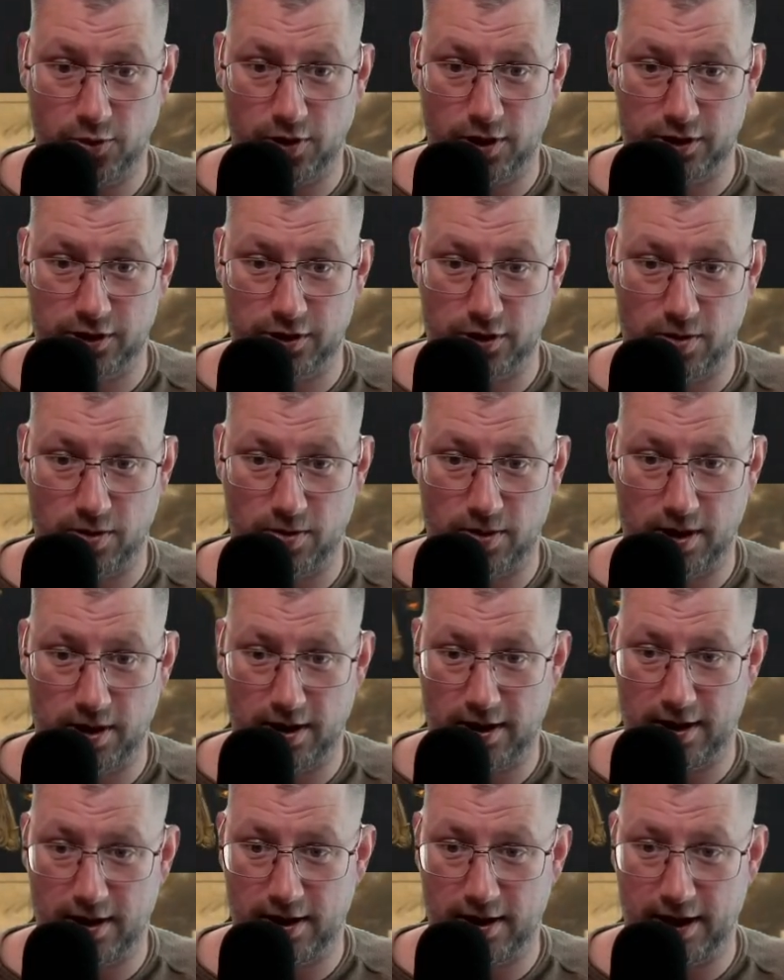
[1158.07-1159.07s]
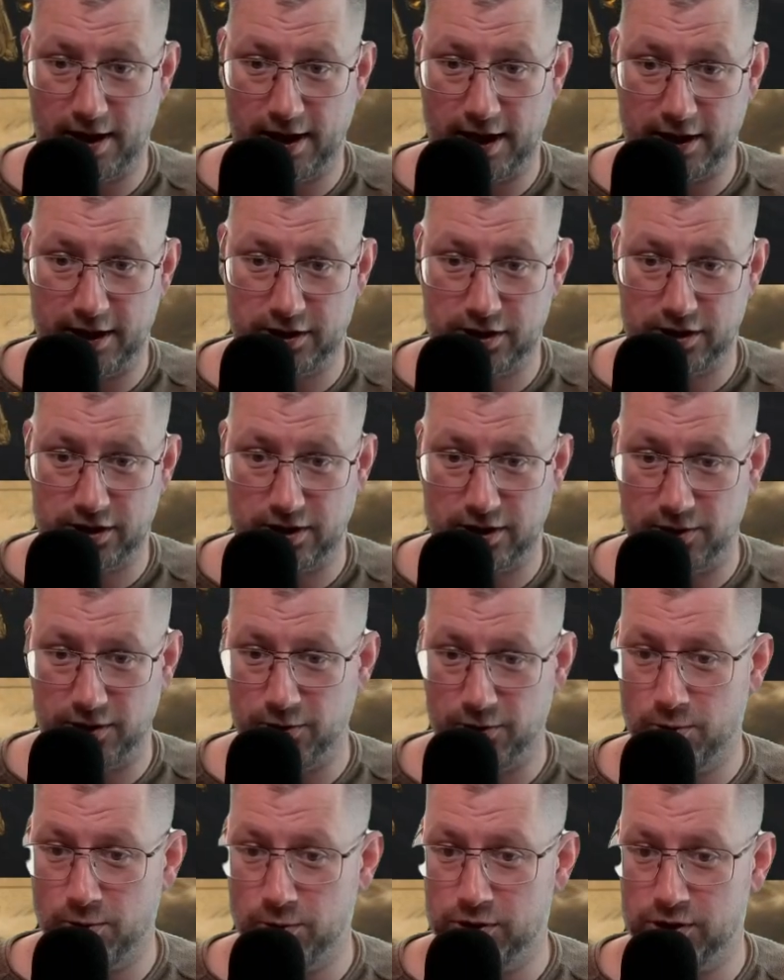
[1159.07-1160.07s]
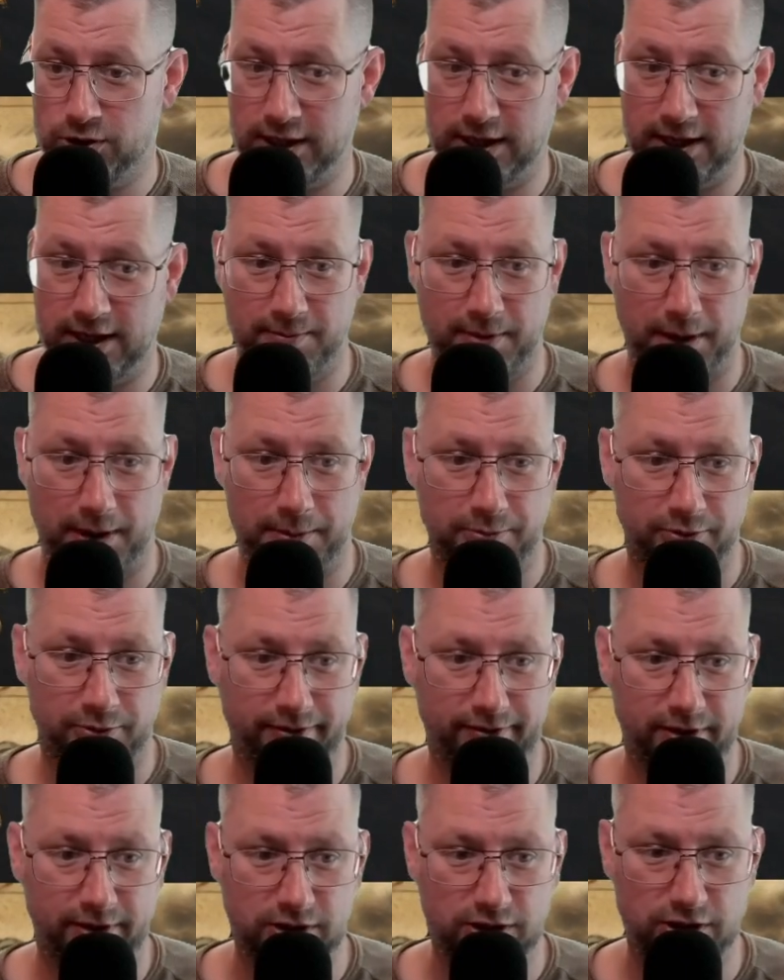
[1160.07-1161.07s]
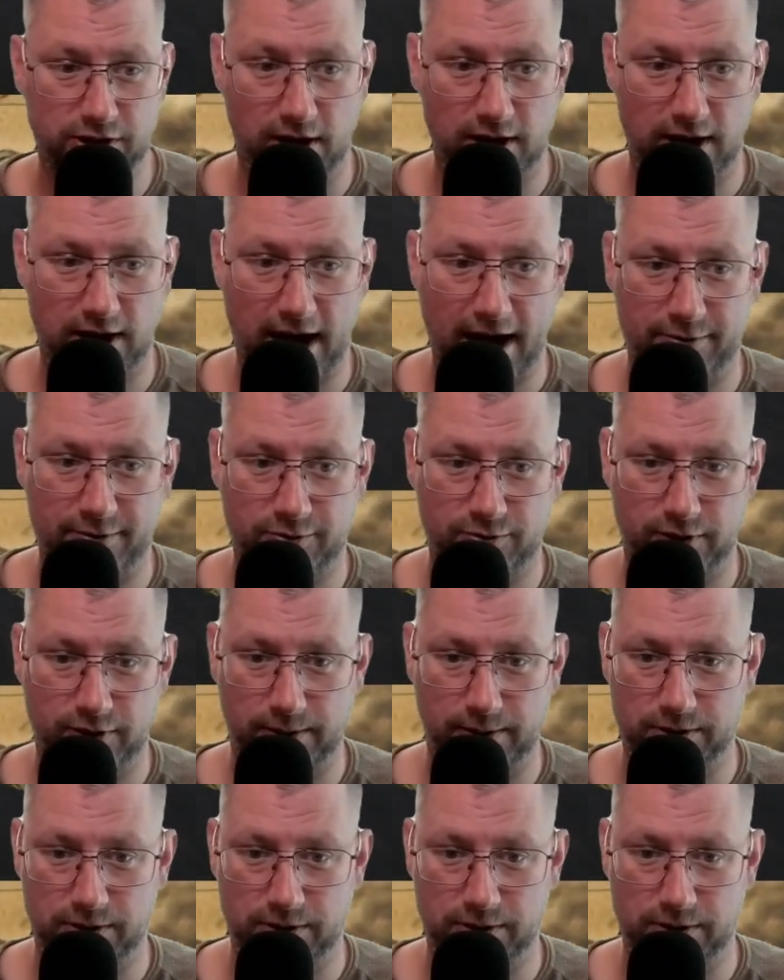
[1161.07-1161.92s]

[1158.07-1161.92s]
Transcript: so as you could see in my previous live streams,